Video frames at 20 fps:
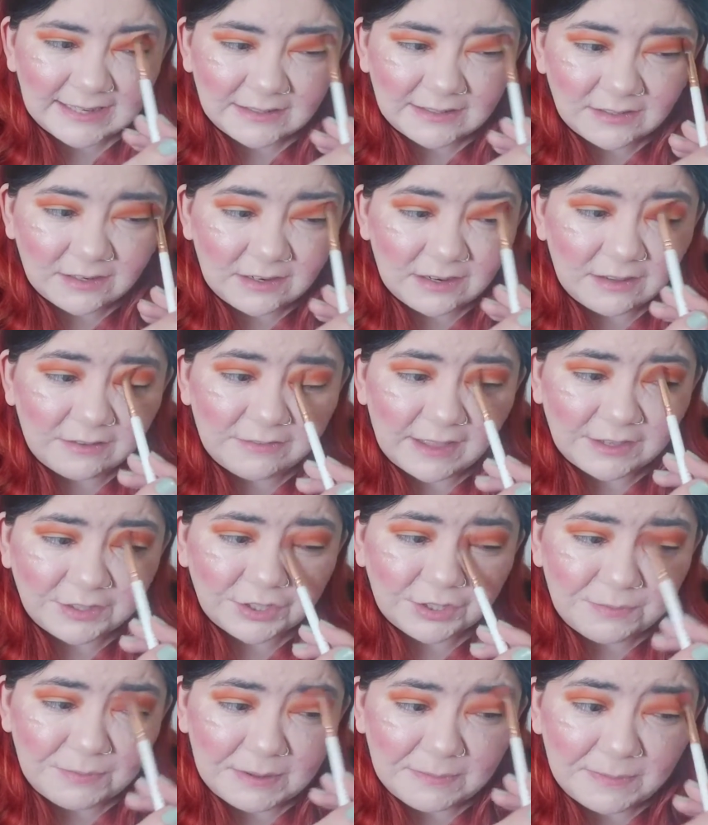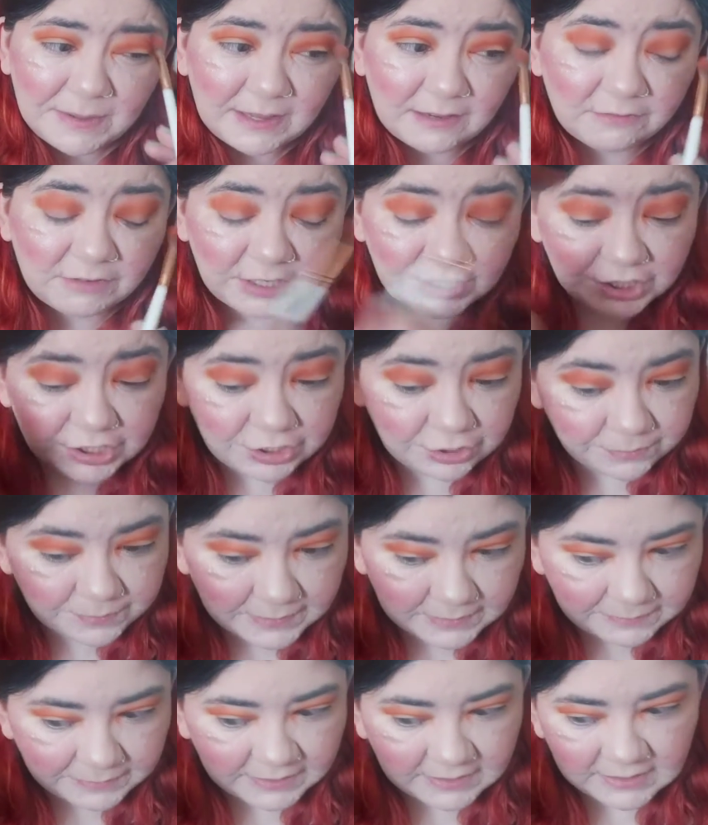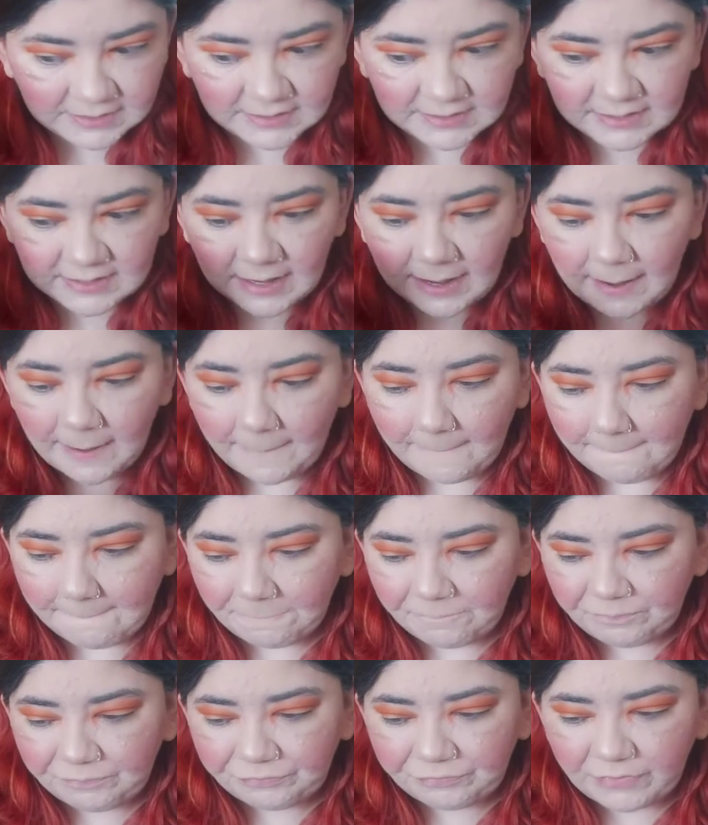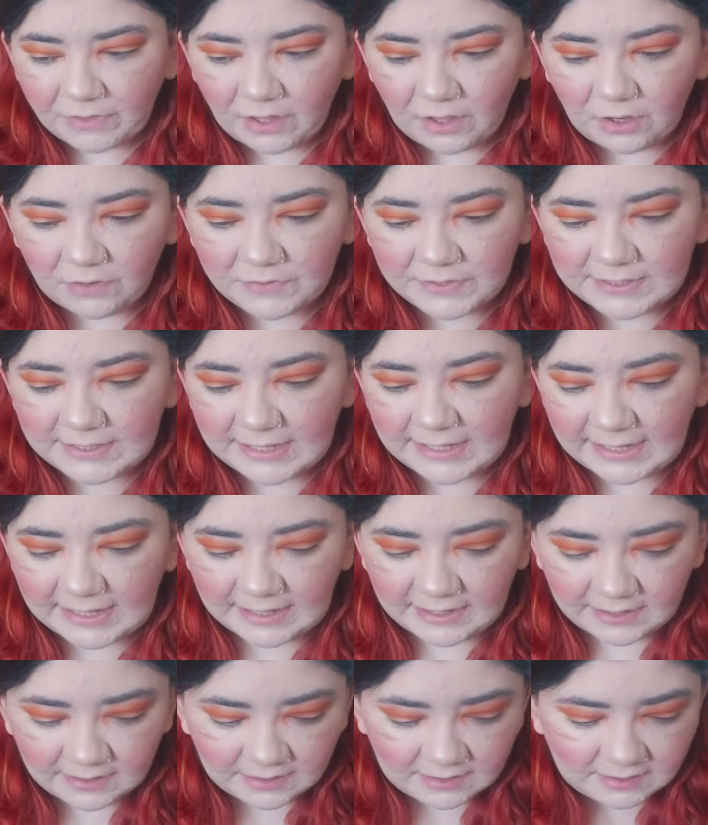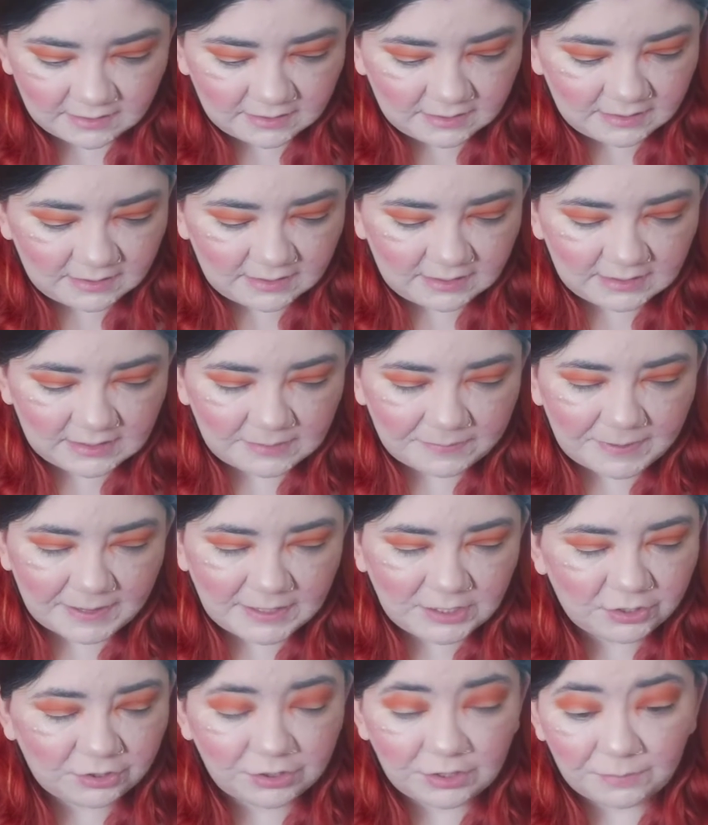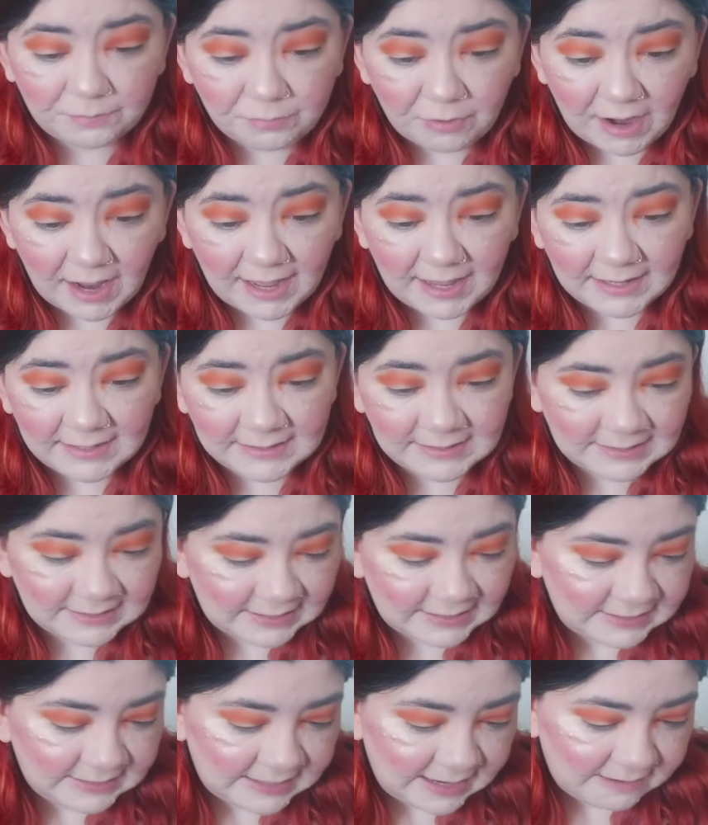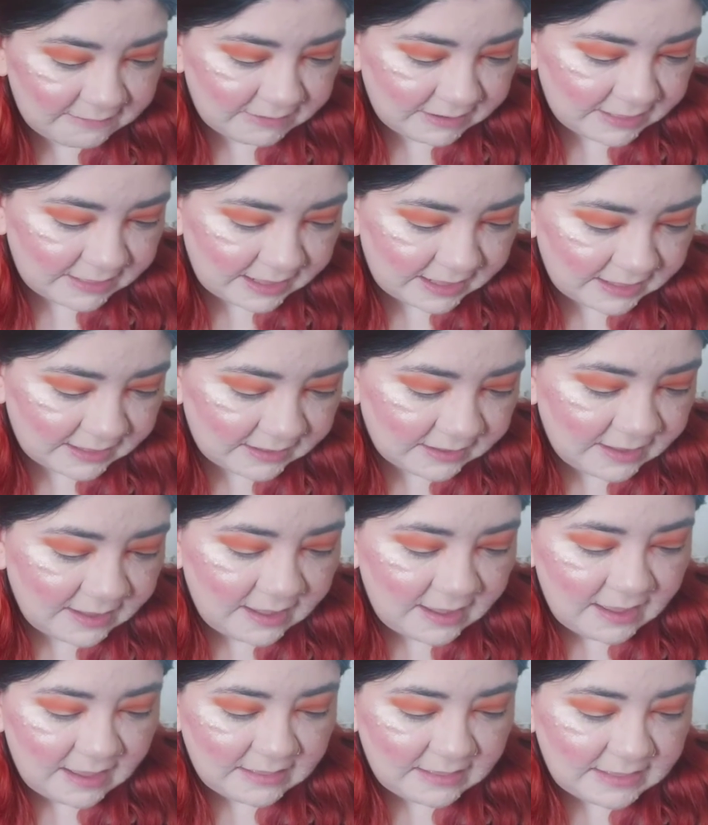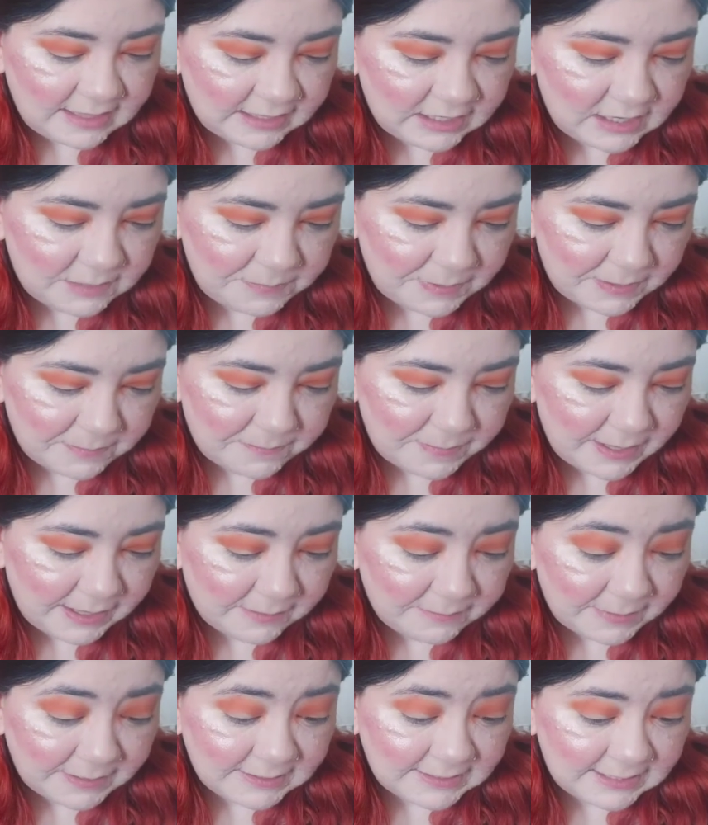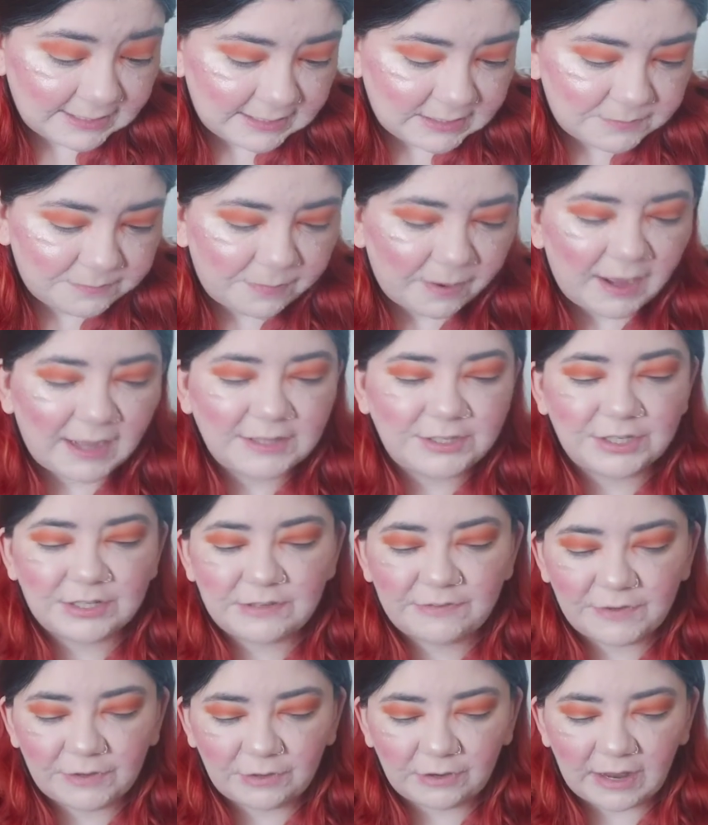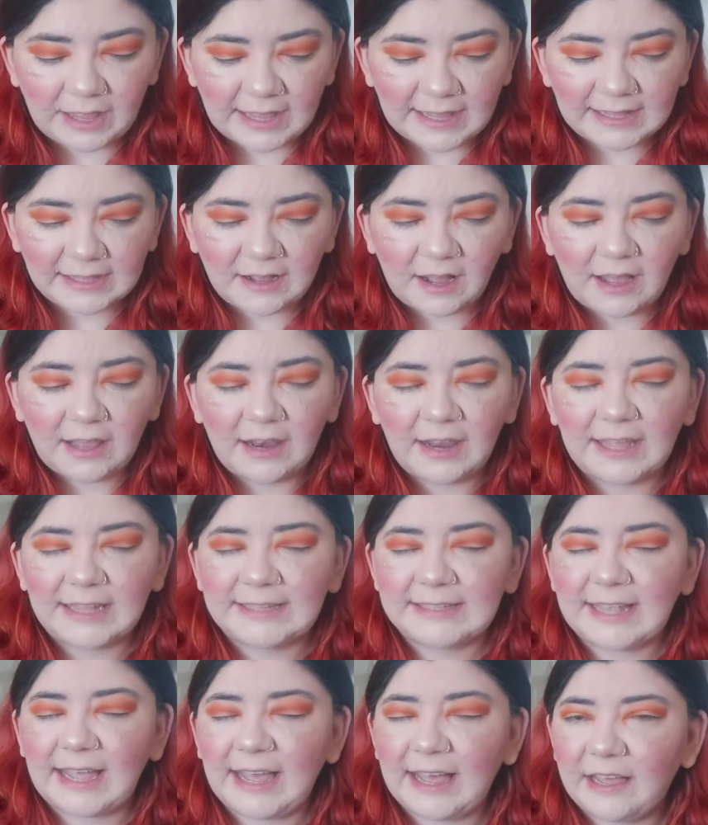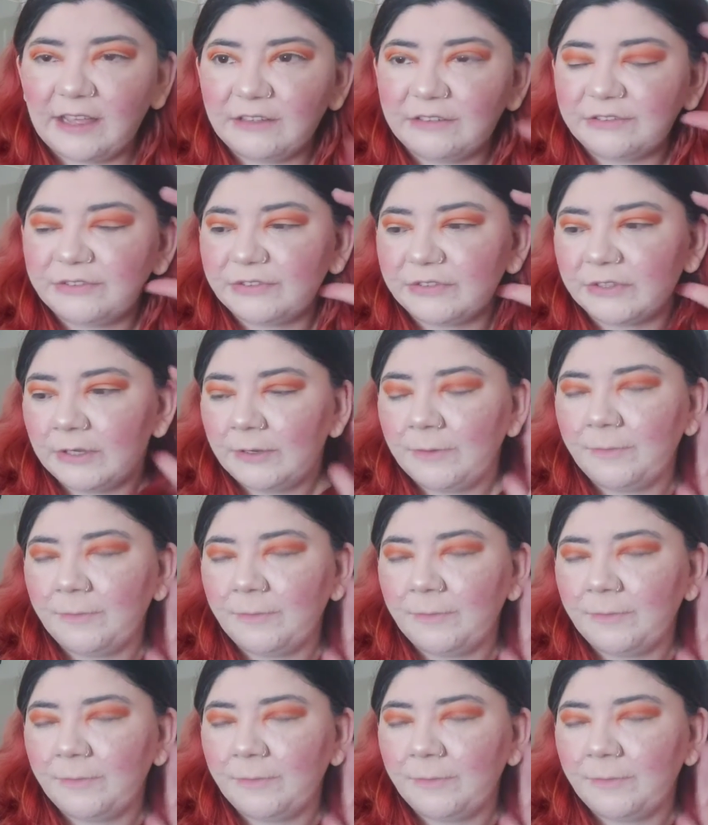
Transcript: I don't know if that's just me being really stupid, because obviously depending on the brand and everything, they're going to be pigmented, but I just feel like I like to have